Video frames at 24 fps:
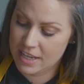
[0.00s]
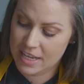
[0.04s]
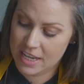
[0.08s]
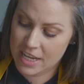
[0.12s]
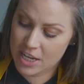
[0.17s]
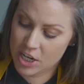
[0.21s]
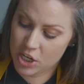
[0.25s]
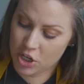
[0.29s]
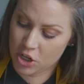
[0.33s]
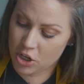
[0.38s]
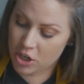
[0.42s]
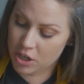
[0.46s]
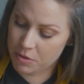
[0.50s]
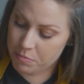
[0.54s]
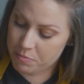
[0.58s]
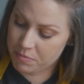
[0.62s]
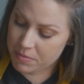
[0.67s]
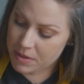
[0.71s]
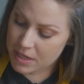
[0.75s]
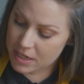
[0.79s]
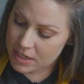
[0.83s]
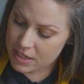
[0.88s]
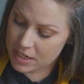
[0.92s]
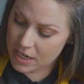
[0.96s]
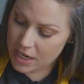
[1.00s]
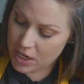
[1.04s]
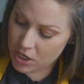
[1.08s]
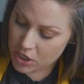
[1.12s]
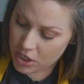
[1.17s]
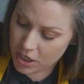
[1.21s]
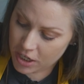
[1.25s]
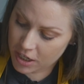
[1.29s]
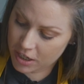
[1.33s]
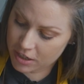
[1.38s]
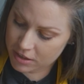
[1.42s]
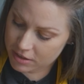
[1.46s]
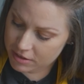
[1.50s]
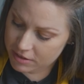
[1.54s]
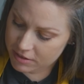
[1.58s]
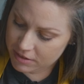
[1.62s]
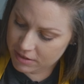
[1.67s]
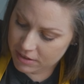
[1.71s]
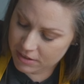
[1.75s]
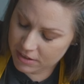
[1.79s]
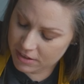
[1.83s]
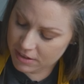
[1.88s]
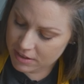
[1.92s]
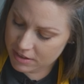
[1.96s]
in your container
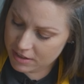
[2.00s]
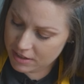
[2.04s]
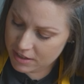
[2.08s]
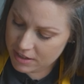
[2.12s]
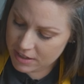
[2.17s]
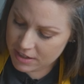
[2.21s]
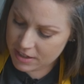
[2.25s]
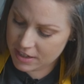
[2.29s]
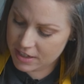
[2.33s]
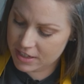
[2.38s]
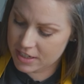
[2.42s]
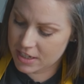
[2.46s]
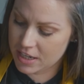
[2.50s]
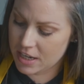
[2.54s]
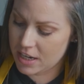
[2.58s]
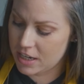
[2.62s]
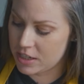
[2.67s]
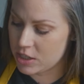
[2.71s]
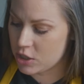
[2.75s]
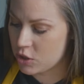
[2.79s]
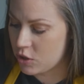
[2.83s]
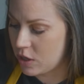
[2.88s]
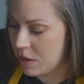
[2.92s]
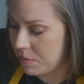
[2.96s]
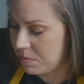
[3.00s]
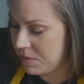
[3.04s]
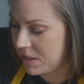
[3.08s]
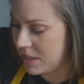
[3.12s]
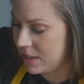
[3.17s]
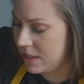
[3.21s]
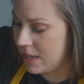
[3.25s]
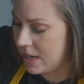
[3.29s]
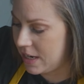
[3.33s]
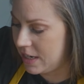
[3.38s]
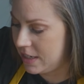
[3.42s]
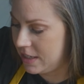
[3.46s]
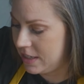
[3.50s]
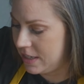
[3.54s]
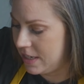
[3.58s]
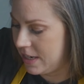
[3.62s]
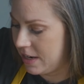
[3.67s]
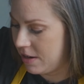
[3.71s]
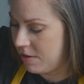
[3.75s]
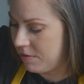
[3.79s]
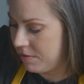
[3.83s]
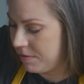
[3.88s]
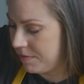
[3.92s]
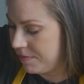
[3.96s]
because you got to scrape the sides
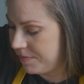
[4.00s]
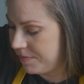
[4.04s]
down.